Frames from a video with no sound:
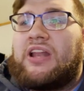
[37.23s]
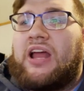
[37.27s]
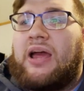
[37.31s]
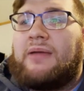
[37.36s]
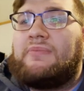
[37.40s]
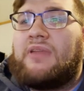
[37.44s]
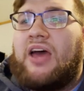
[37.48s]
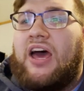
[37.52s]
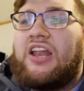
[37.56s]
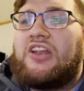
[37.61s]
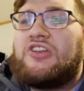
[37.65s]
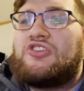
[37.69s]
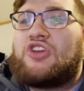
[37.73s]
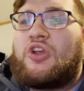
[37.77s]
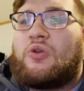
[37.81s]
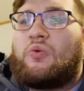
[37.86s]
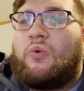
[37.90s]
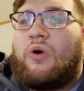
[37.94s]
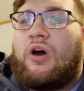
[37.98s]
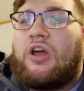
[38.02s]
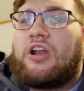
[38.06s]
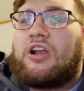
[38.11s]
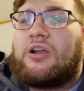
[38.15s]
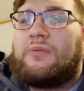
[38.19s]
I'm not a Gen
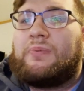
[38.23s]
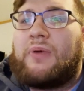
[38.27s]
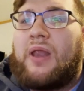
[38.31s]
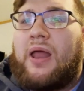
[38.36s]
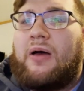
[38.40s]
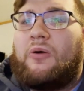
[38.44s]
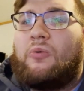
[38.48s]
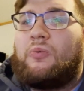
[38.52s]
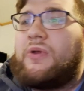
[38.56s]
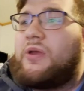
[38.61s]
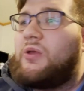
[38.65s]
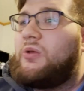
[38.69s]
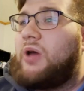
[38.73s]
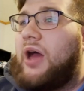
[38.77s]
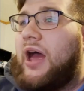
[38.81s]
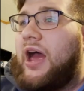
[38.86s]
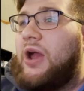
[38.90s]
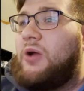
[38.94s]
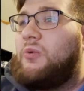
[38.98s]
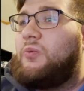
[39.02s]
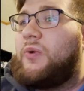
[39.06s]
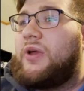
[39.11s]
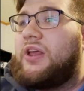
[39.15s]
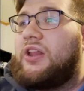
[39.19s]
1er, but
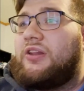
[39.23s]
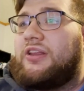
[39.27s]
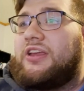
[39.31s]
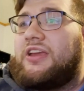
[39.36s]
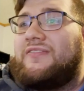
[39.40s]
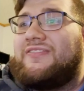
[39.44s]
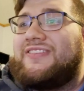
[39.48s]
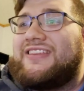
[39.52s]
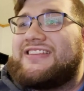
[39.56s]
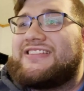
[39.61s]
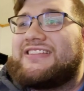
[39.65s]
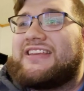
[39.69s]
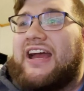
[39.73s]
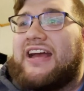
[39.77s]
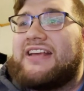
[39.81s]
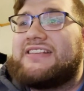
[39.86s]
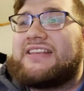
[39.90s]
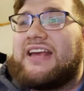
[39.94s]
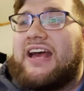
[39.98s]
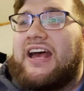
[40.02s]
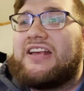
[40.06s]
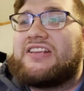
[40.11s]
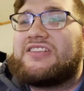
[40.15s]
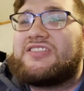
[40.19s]
I will give these
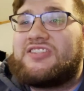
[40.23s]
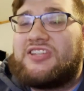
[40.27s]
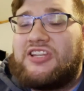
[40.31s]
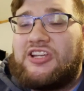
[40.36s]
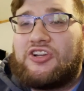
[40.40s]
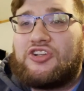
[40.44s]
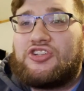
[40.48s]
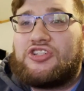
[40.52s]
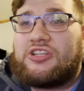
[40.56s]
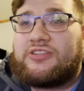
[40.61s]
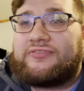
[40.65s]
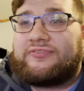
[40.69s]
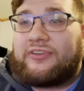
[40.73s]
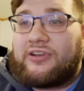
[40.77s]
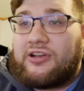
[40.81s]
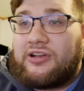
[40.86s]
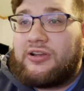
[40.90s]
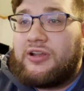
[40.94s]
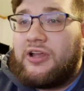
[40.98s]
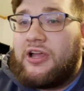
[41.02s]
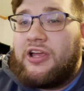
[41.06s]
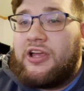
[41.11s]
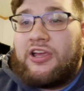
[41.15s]
guys S tier just for